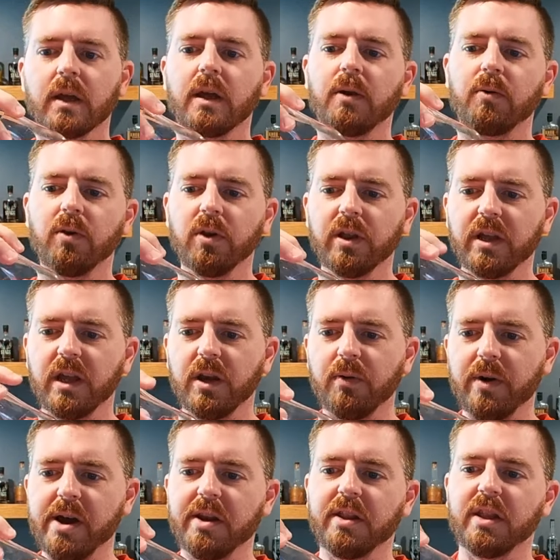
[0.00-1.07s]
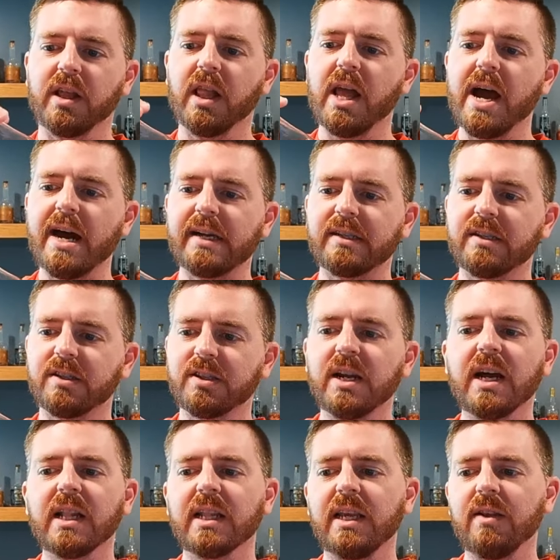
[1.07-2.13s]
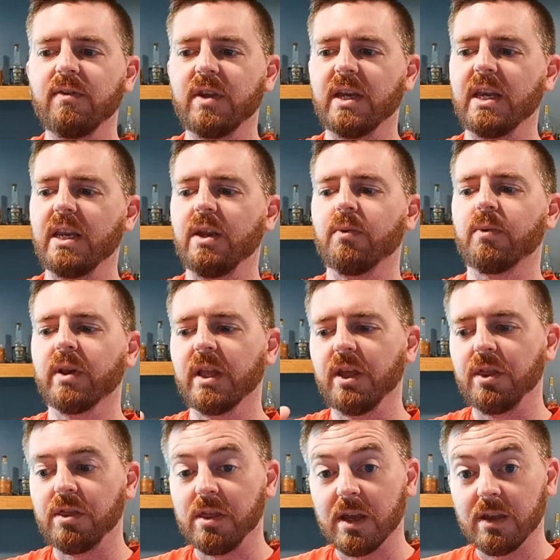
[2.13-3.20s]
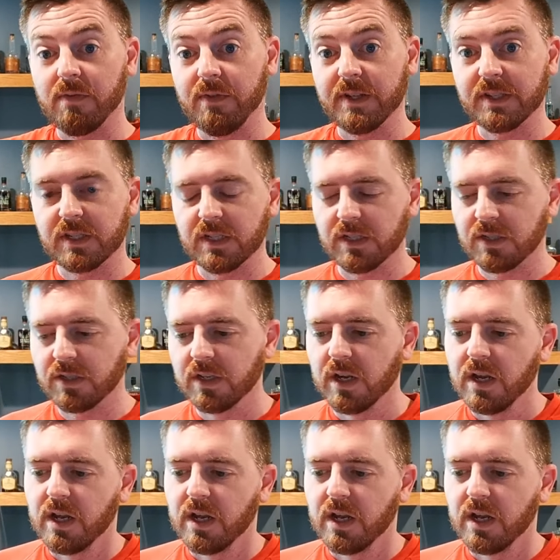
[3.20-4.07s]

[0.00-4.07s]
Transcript: Kind of rolling it around in the glass. It's not leaving any really thick, viscous